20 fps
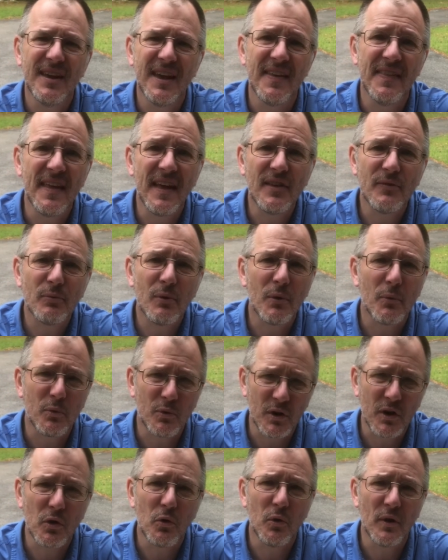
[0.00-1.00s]
And that's what
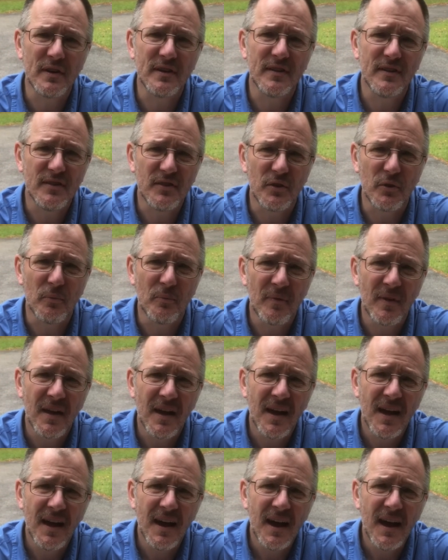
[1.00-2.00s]
we're going to do.
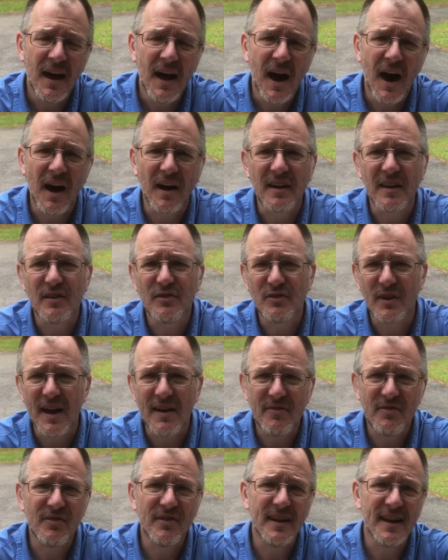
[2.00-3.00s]
I'm going to
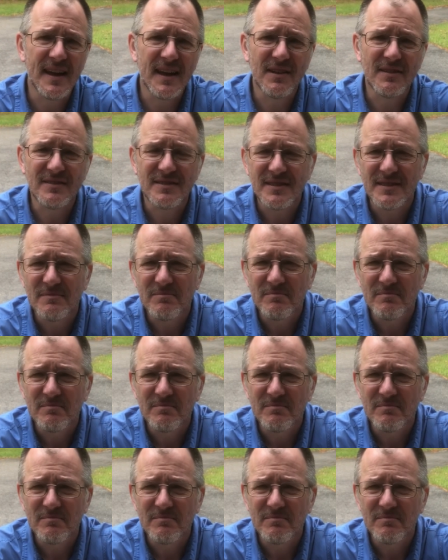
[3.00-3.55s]
drive around,